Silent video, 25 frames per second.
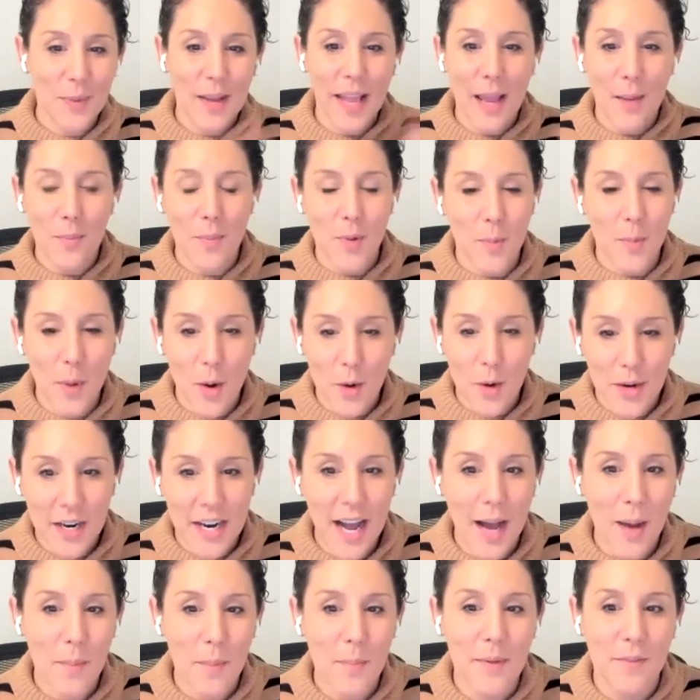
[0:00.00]
We get promoted
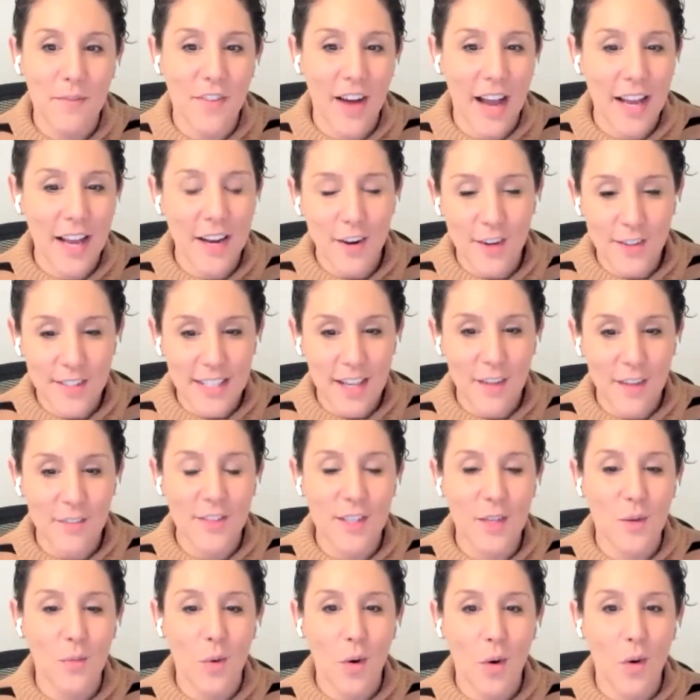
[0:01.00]
up and find
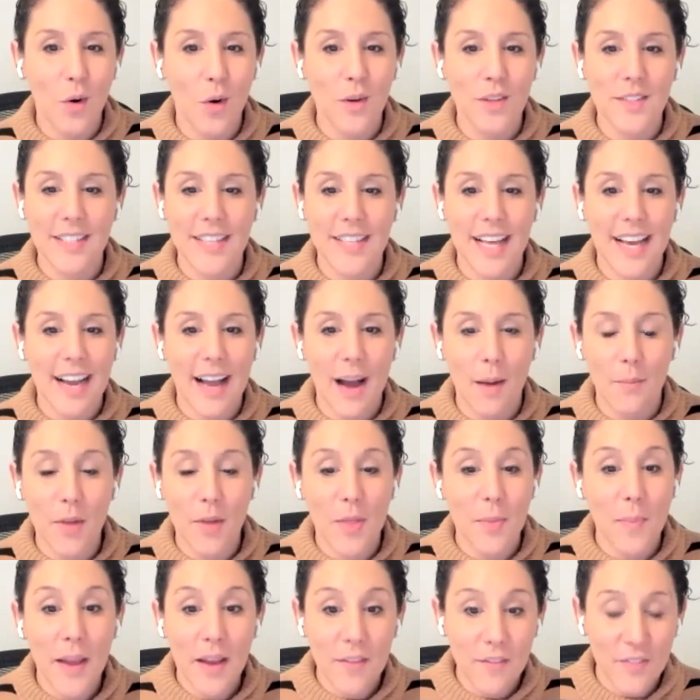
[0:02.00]
ourselves in roles that come
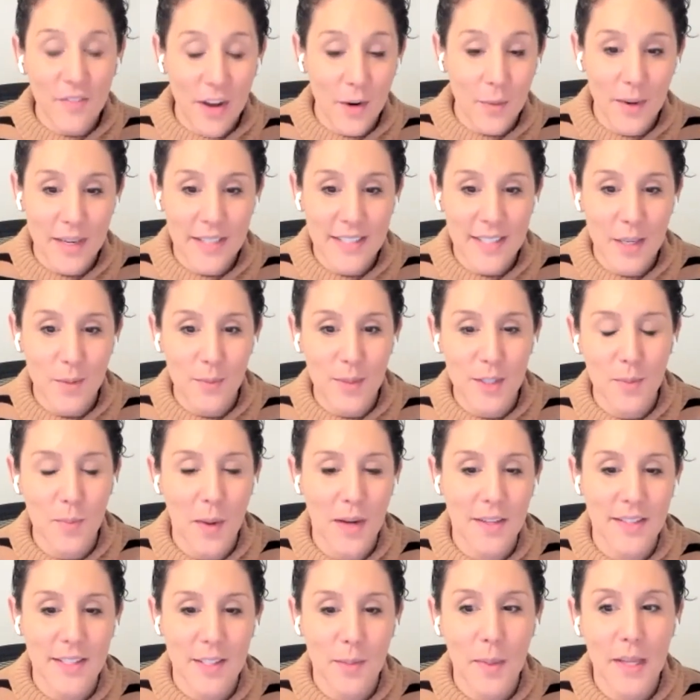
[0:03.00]
with big fundraising
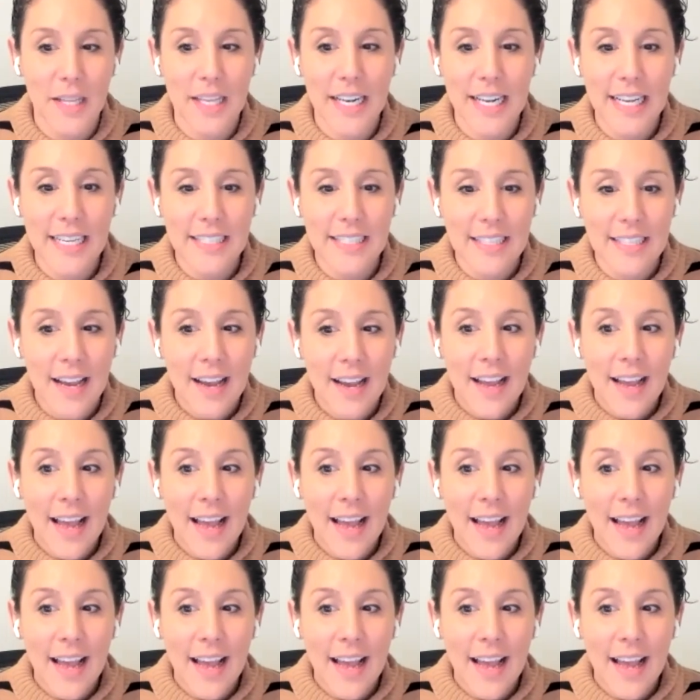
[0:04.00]
responsibilities.